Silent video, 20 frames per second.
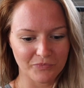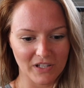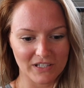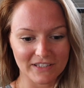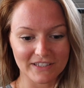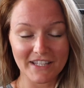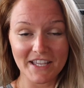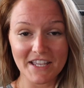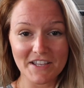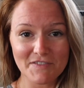
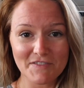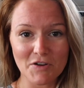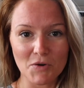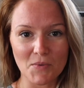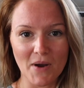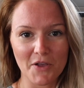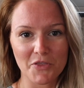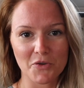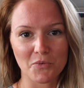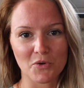live
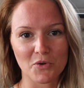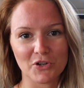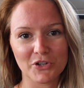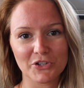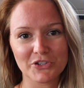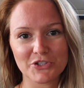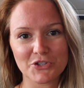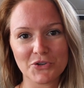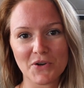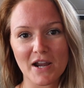around the
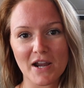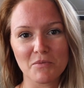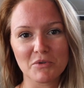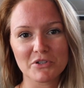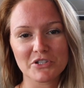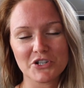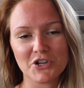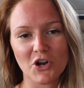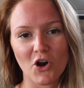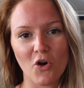world, you're
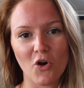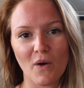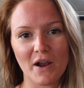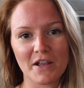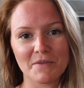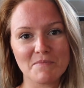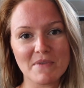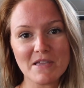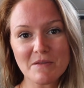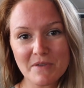able to go
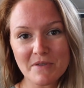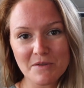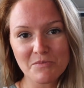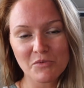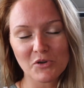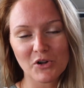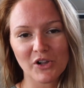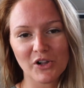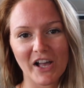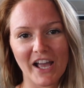and meet
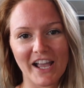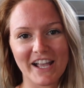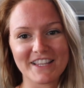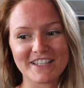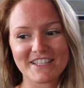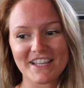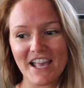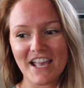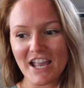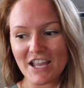people
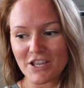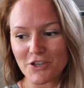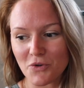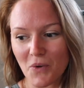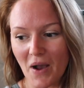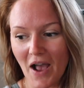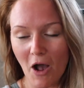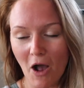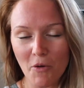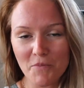and, you know,
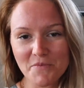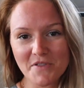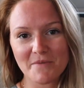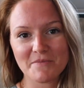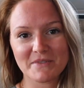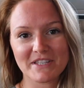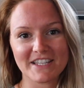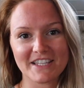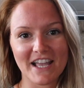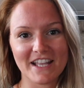help
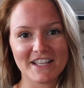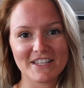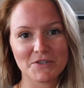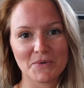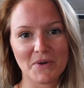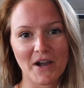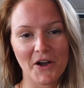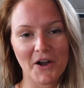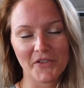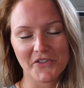them to get
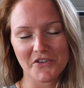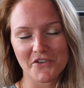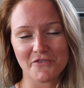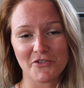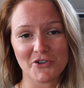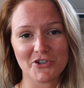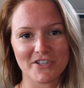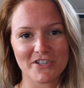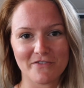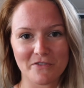into a healthier
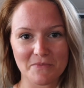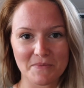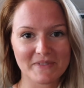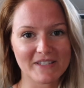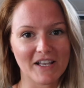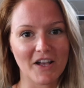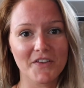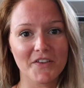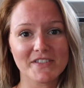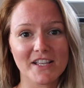version of
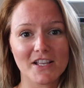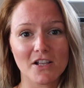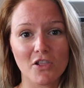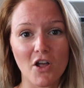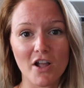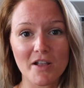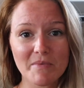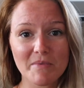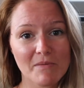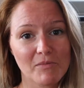themselves. And a
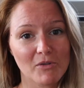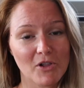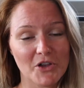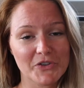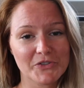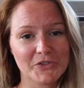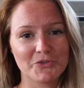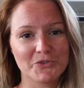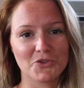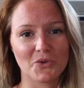lot of people
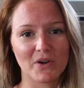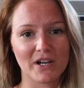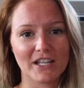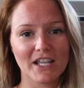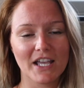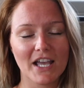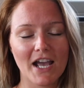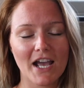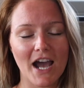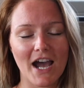also join
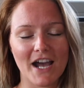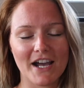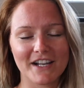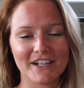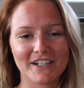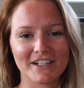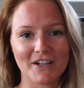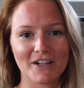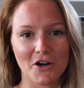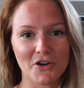
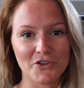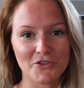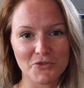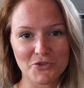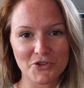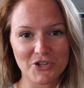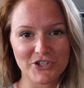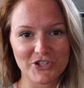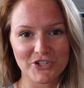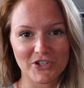our
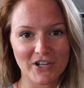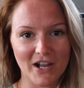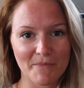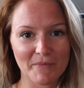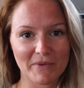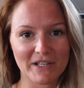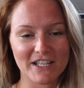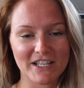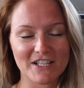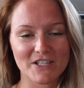nutritional
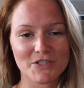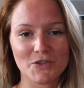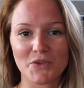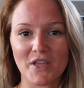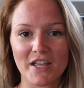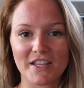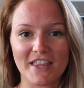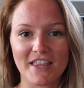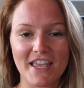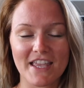company so
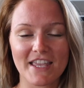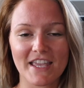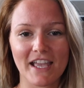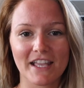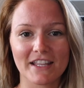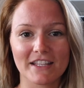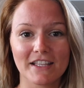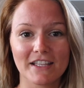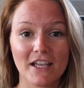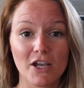that they
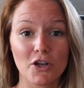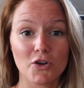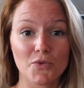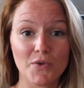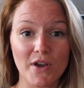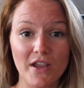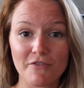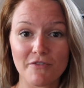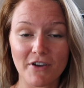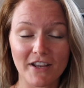can
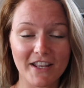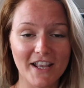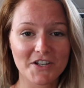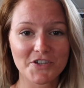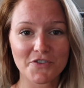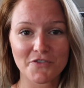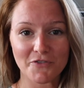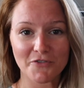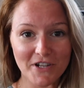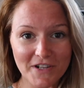create
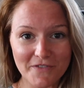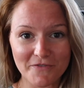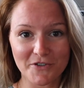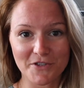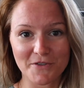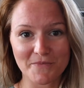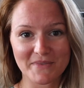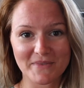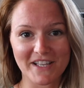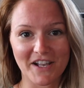financial freedom for
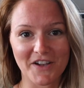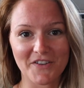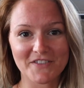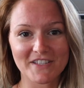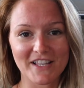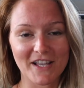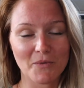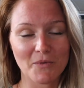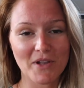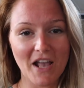
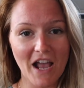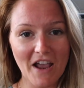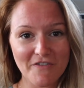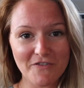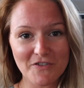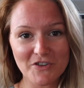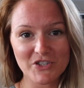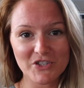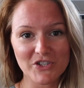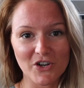themselves. Like when I
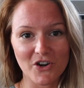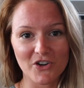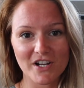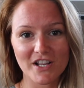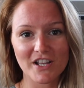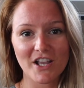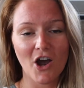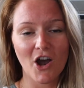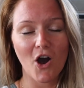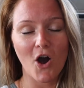first
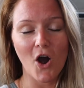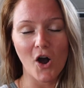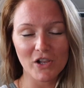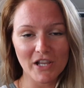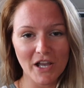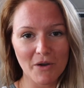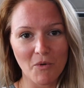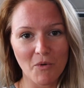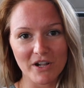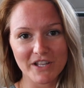started,
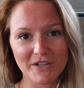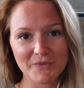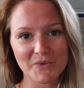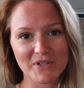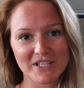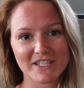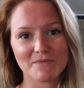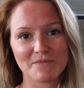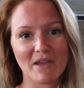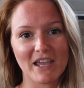all I wanted
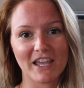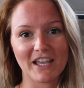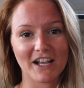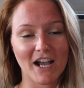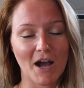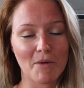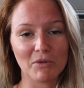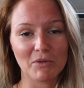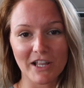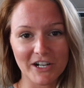was to make a
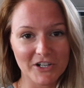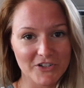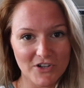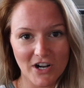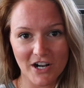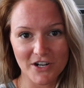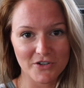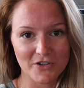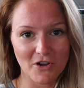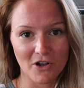couple
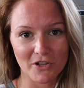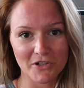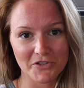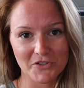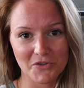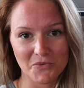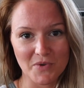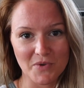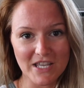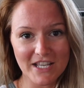extra
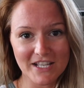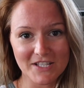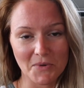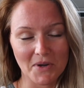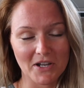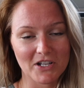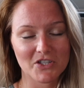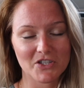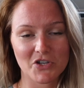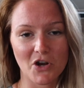$100 a week
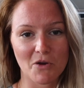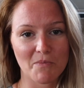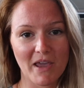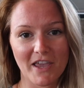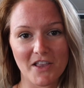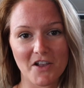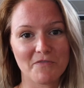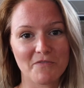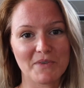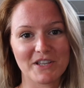so I could start
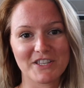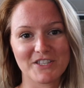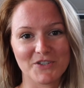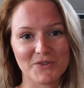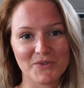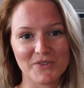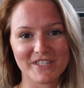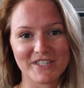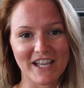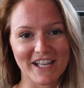paying off my
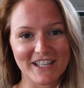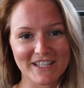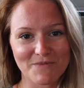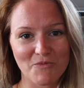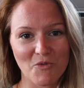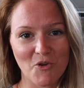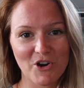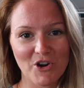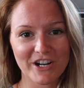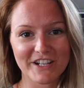student debts
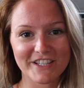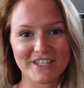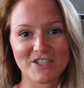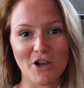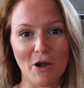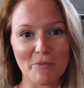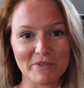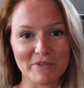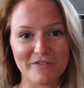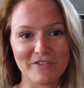more and
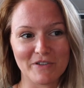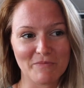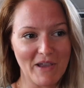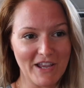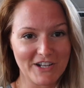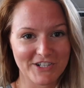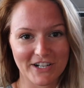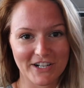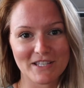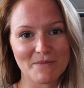stop living
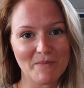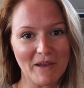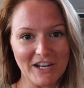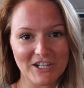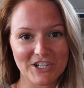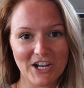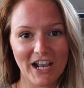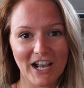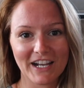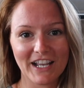paycheck to
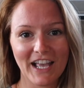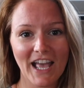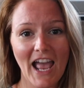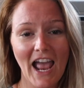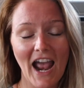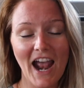paycheck.